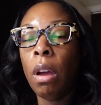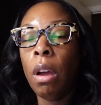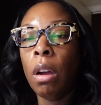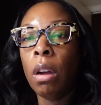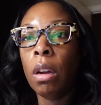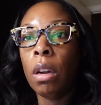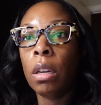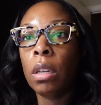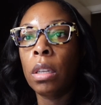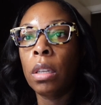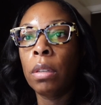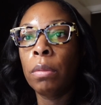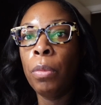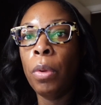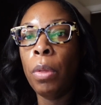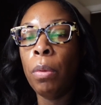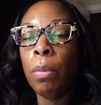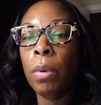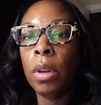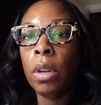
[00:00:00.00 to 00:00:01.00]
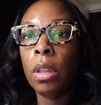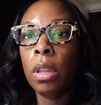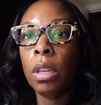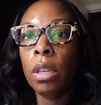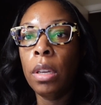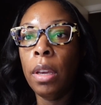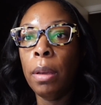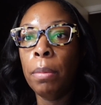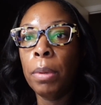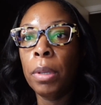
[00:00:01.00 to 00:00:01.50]
one of the
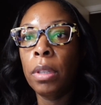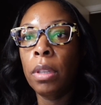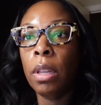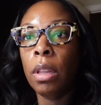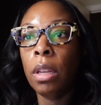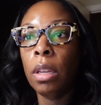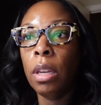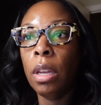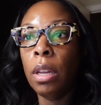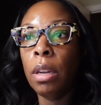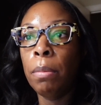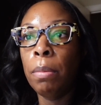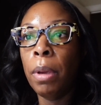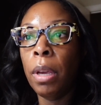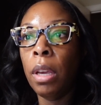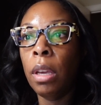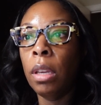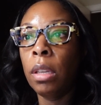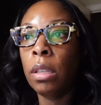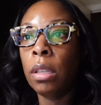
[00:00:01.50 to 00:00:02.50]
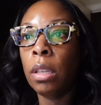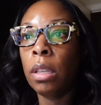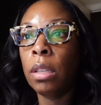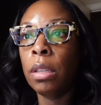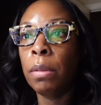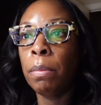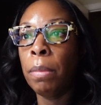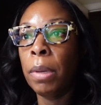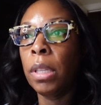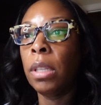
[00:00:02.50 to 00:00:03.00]
tables in the database.
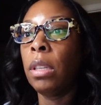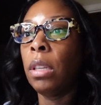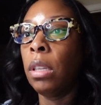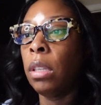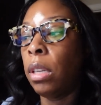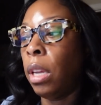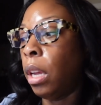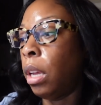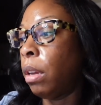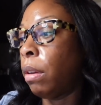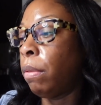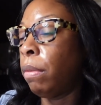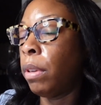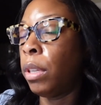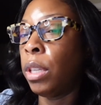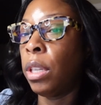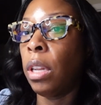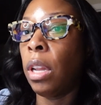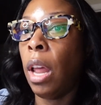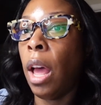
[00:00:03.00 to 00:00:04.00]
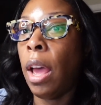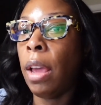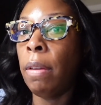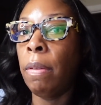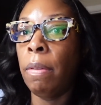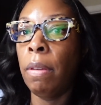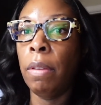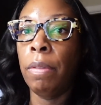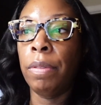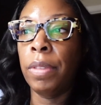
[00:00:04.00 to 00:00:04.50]
It's missing data for July
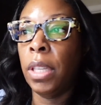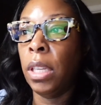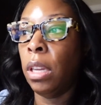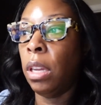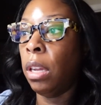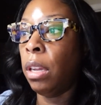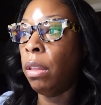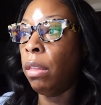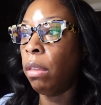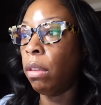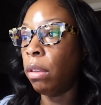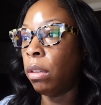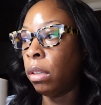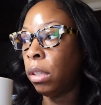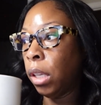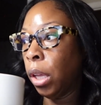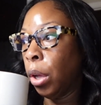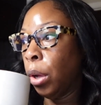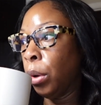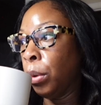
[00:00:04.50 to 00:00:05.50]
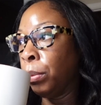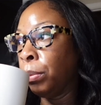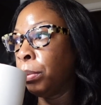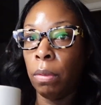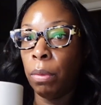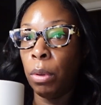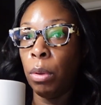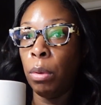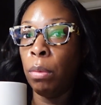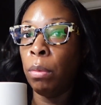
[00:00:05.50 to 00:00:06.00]
15th. So
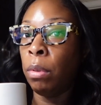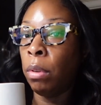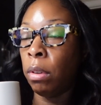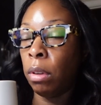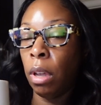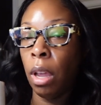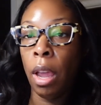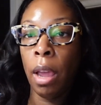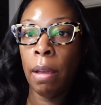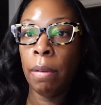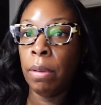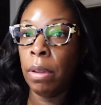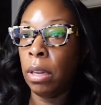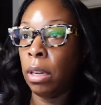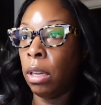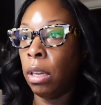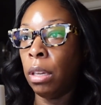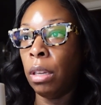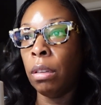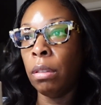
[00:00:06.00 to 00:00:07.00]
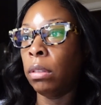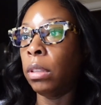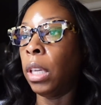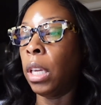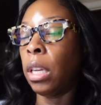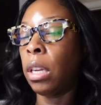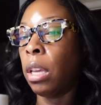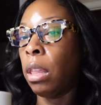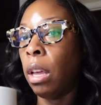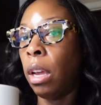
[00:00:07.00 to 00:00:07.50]
if you have any
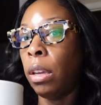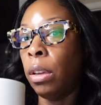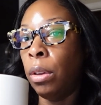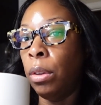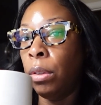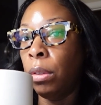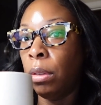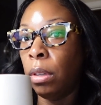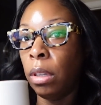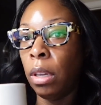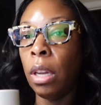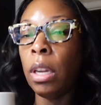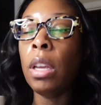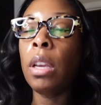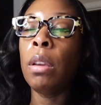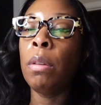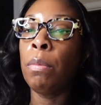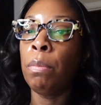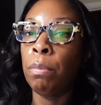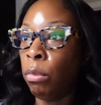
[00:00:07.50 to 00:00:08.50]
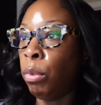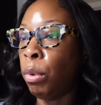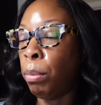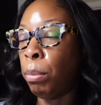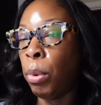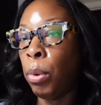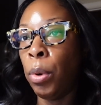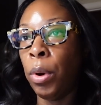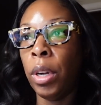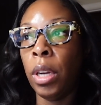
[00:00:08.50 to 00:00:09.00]
data that you, any
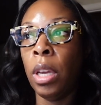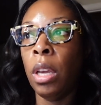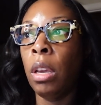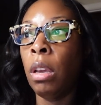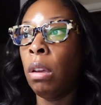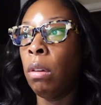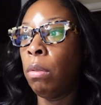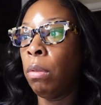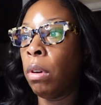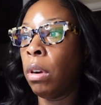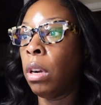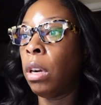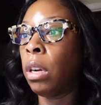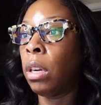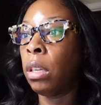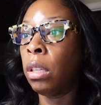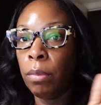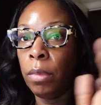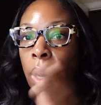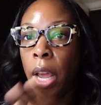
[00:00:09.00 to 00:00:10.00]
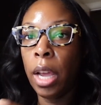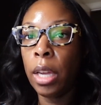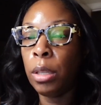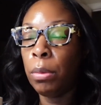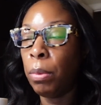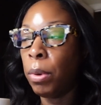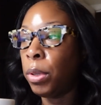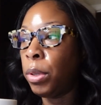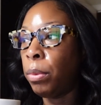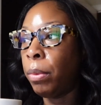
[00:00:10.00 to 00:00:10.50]
reporting or
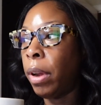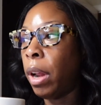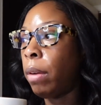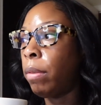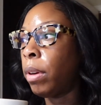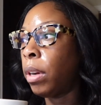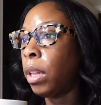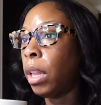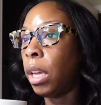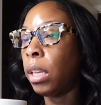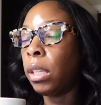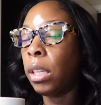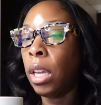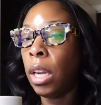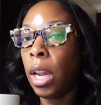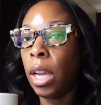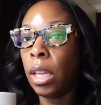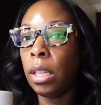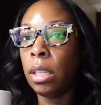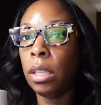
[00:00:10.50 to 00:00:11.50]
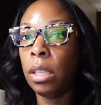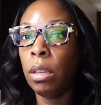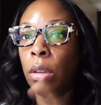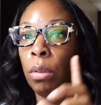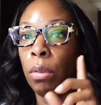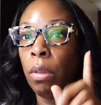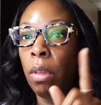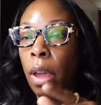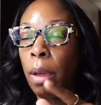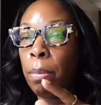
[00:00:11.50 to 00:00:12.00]
dashboards or whatever that's connected
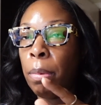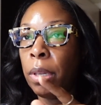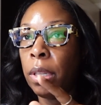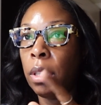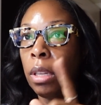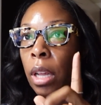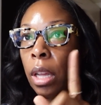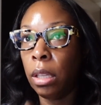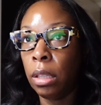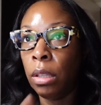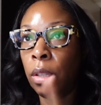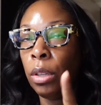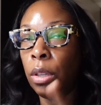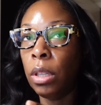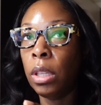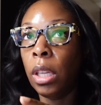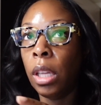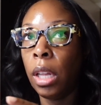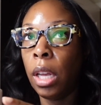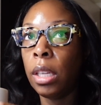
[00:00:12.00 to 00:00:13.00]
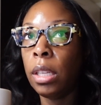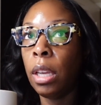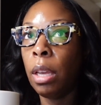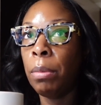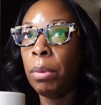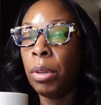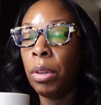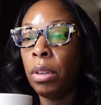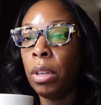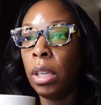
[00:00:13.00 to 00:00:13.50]
to that, that's using that
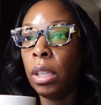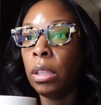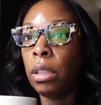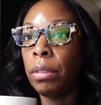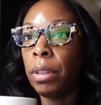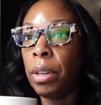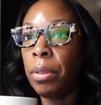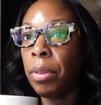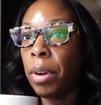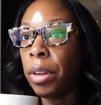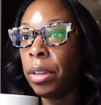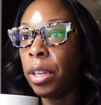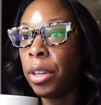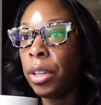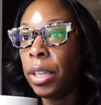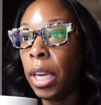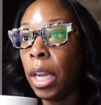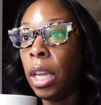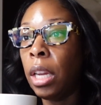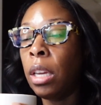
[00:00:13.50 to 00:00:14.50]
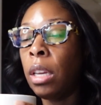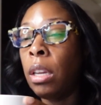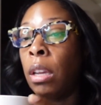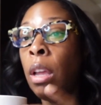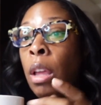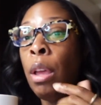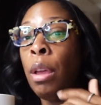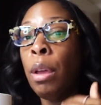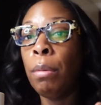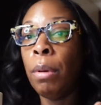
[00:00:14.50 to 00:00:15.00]
table, you need to rerun your data.
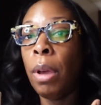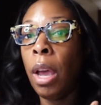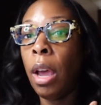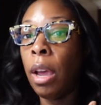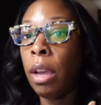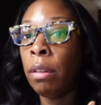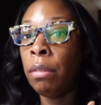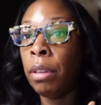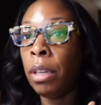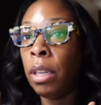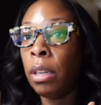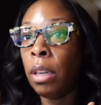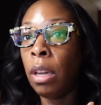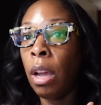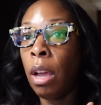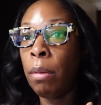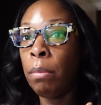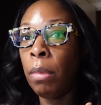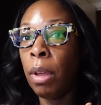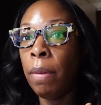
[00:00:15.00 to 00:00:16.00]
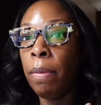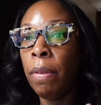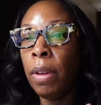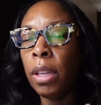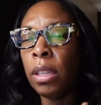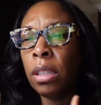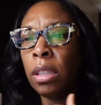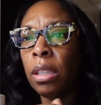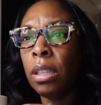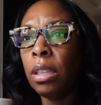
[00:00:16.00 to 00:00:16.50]
They
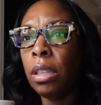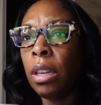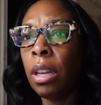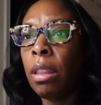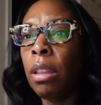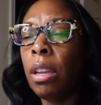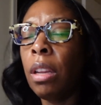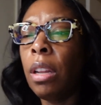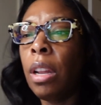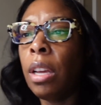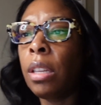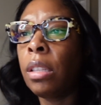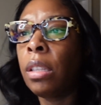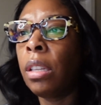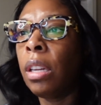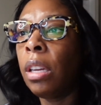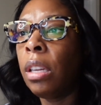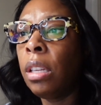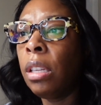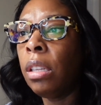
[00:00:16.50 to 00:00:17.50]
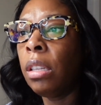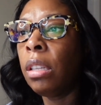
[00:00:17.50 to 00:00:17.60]
fixed it, I think last night,